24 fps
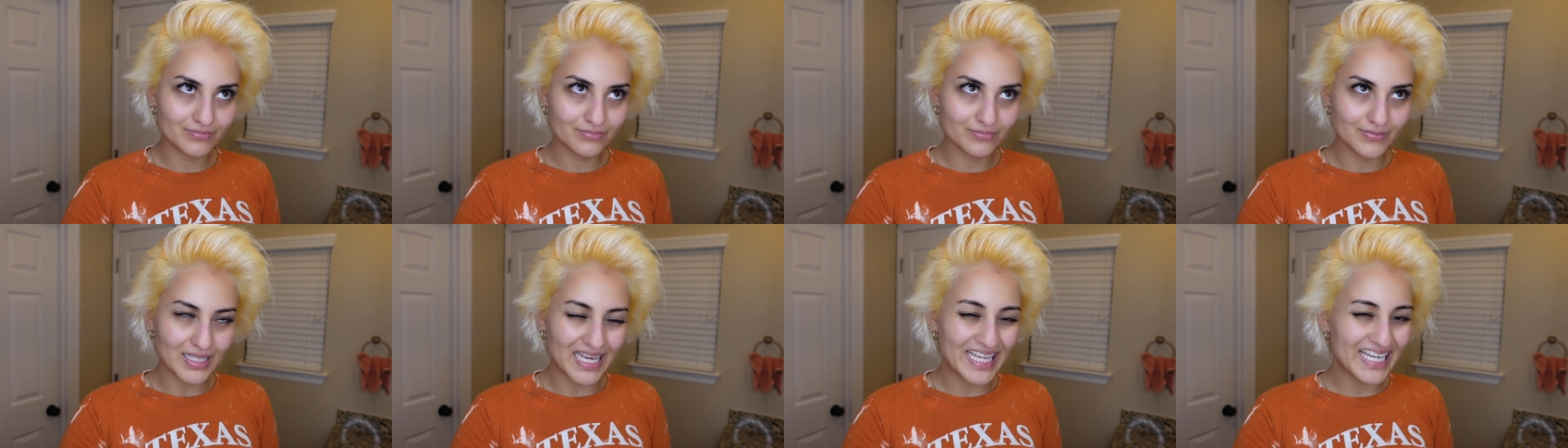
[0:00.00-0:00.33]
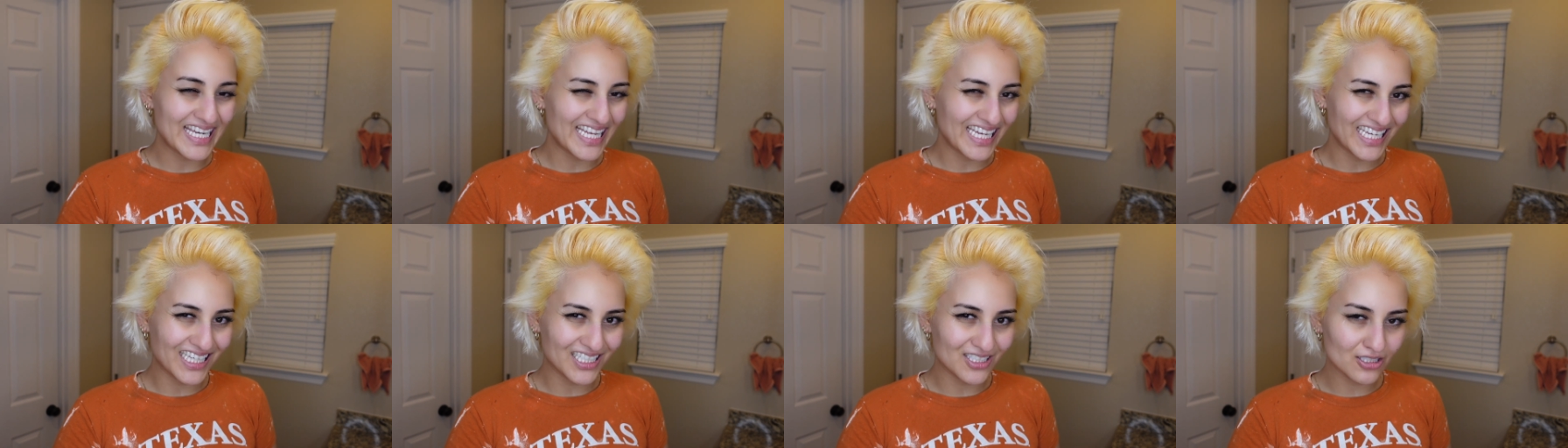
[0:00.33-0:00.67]
an
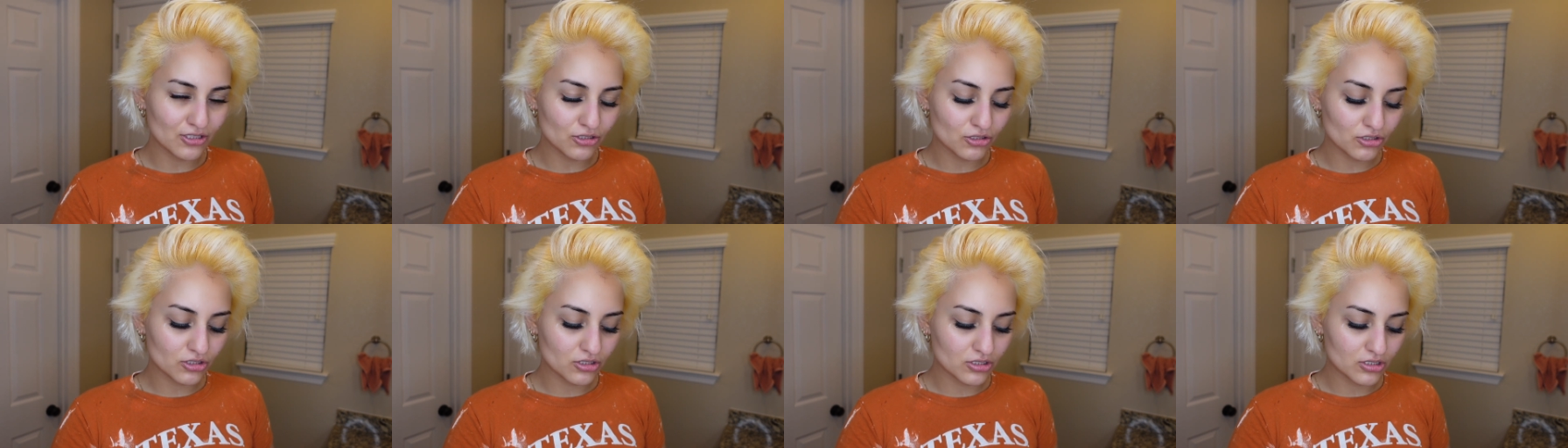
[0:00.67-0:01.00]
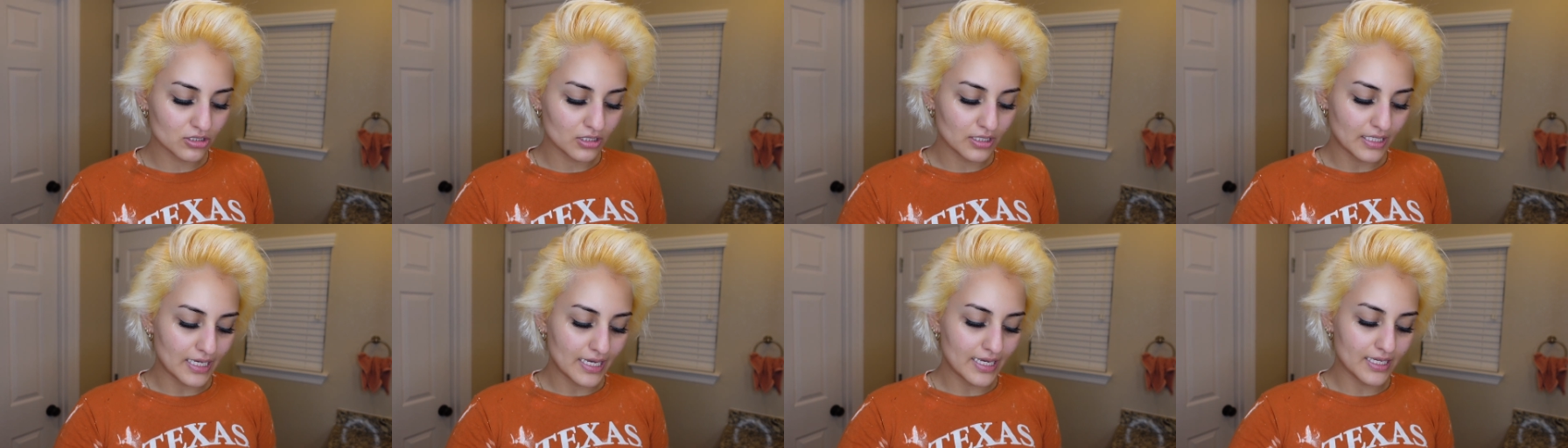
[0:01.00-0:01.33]

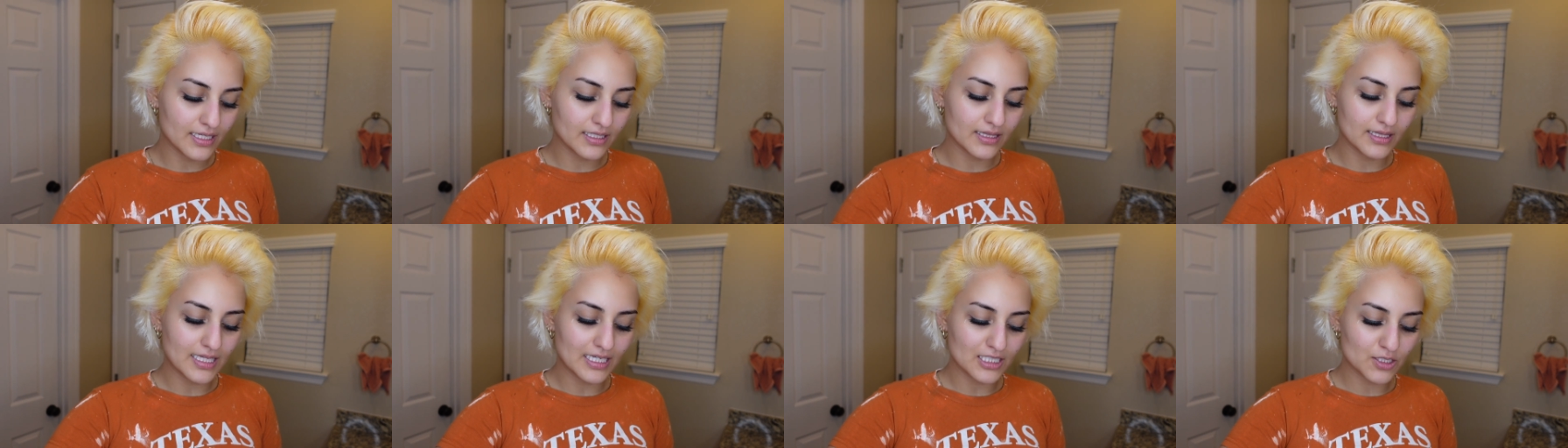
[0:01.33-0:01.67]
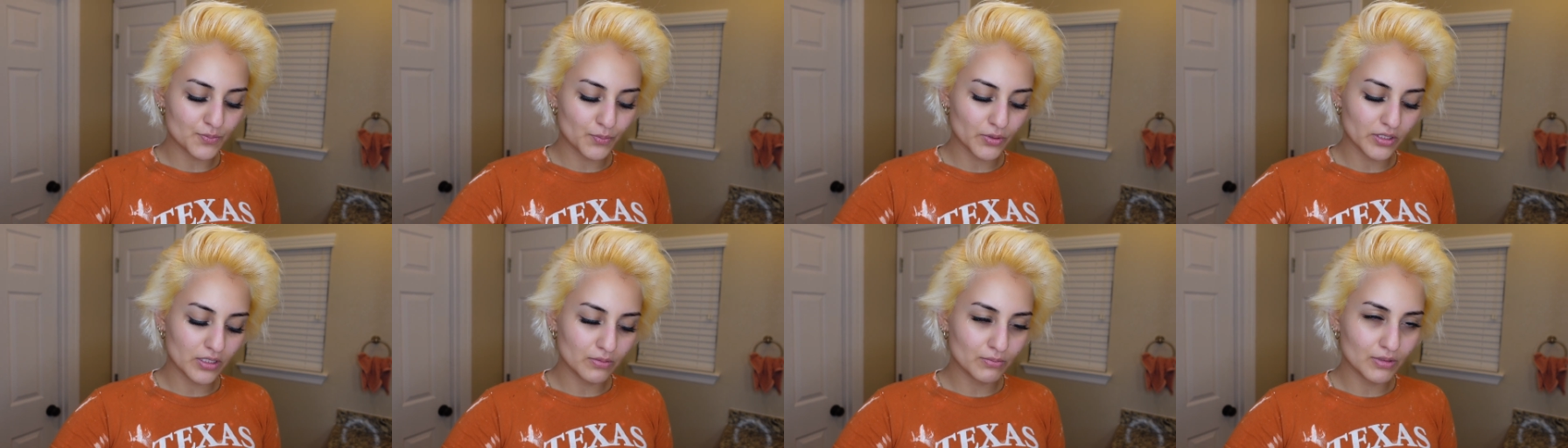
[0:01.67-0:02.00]
inch, and that's
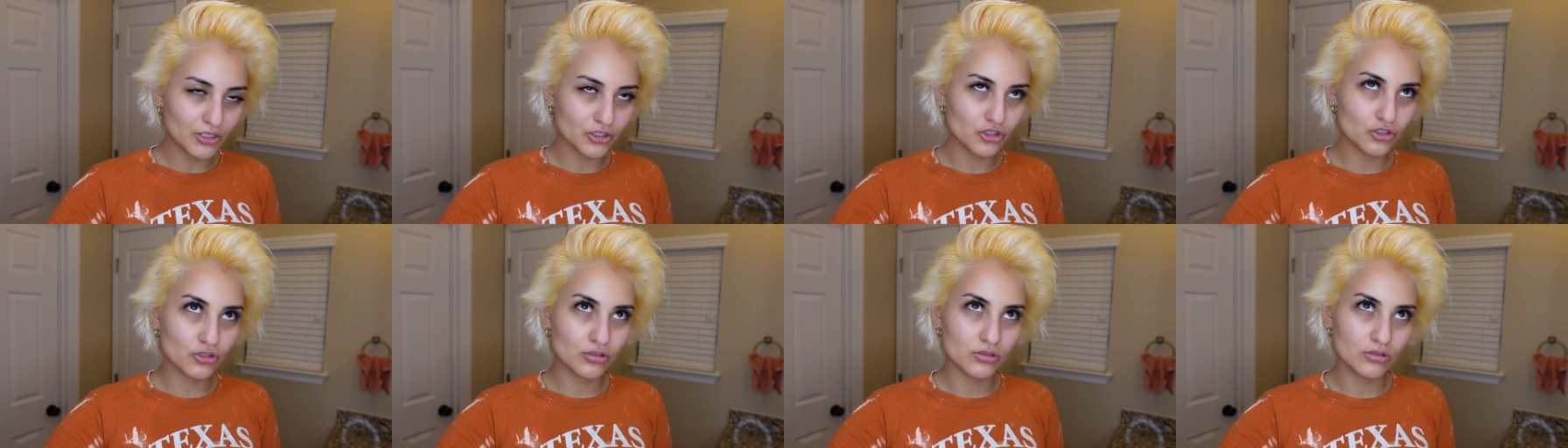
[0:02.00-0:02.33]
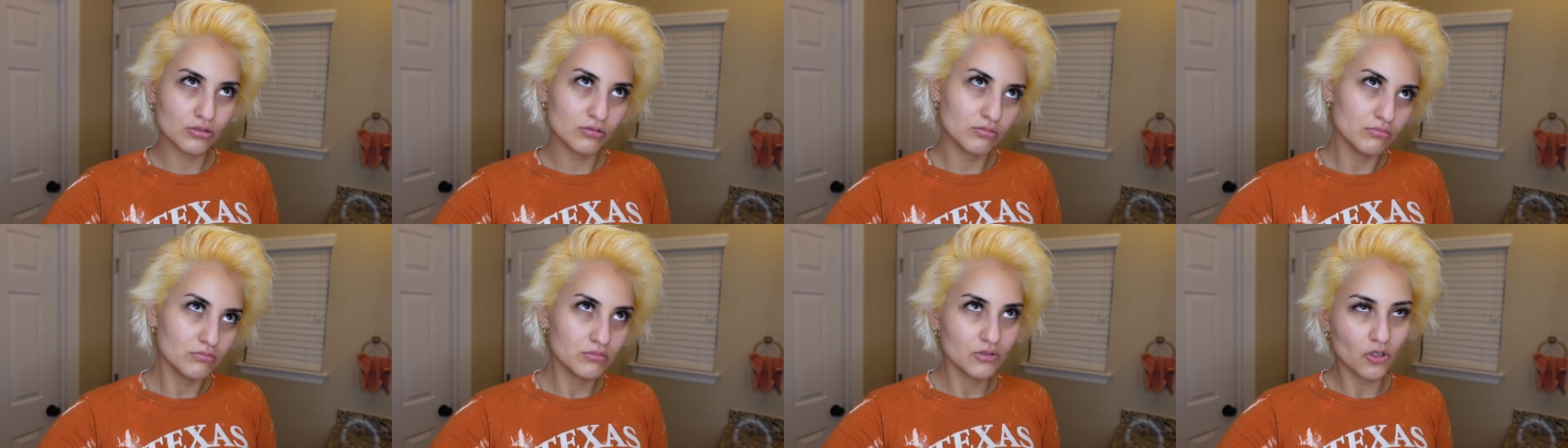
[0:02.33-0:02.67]
pretty
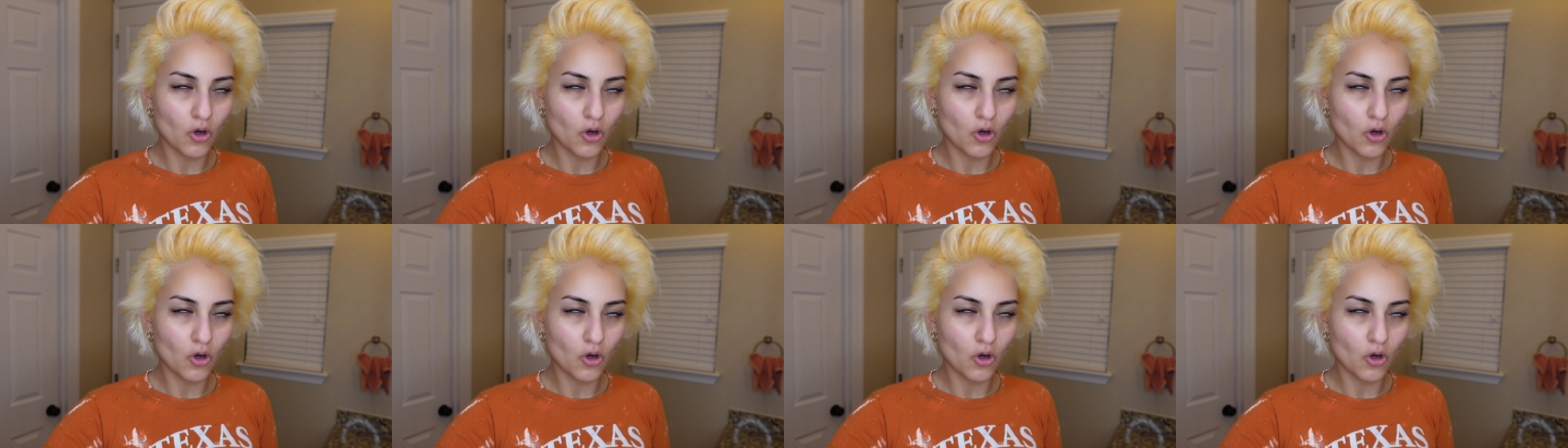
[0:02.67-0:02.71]
much